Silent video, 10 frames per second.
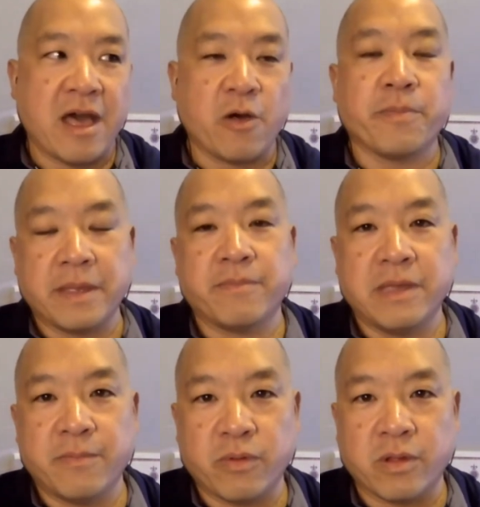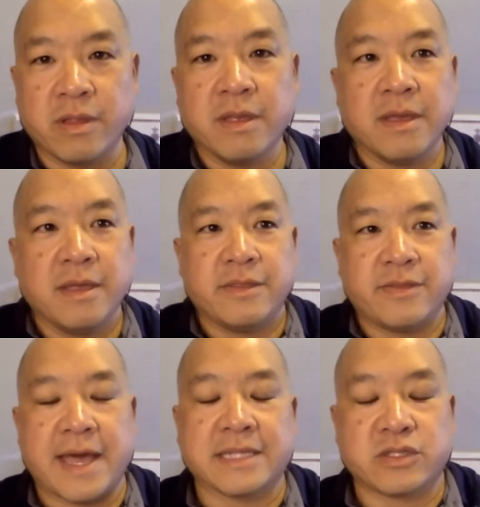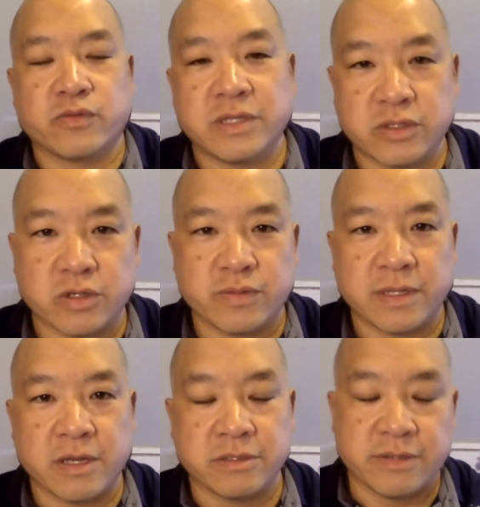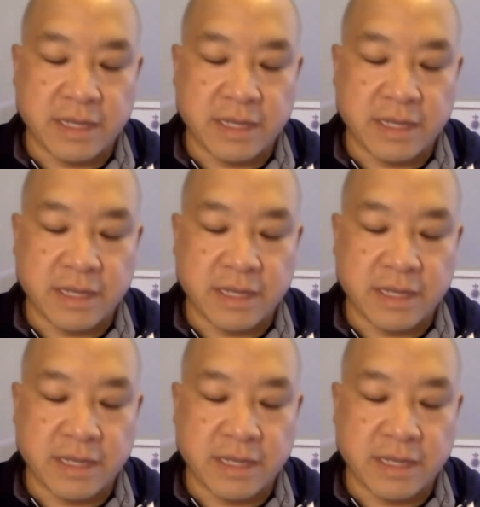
helping people, that's the resource we go to.